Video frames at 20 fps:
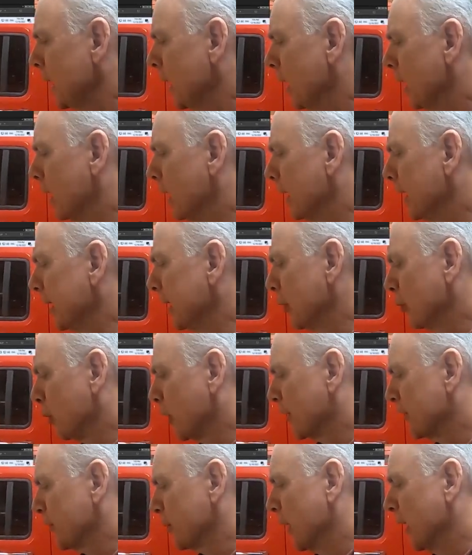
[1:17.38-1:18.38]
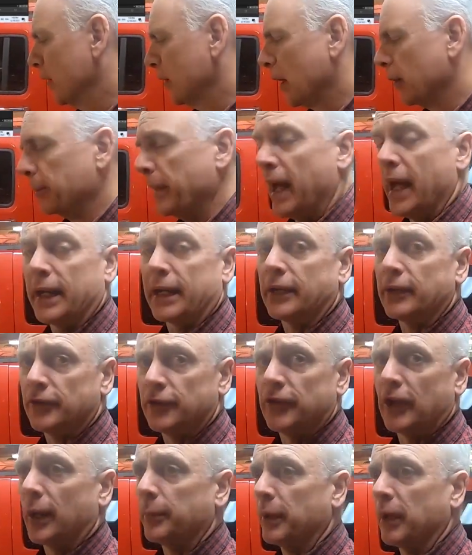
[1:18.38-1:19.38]
and it works well. Our Mac
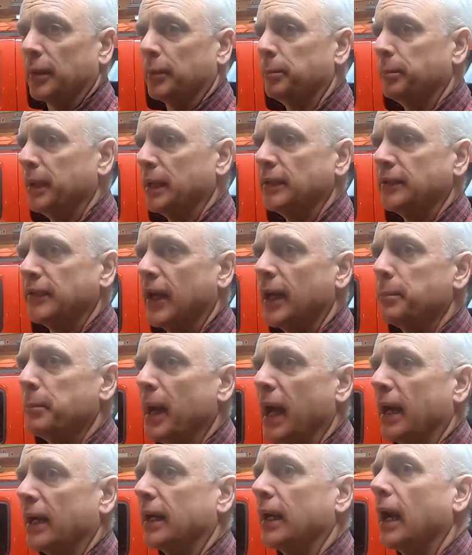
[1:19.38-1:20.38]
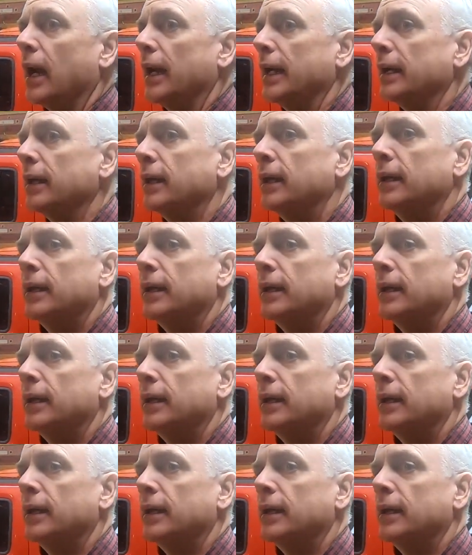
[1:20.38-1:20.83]
is, I'm a big-time Mac guy,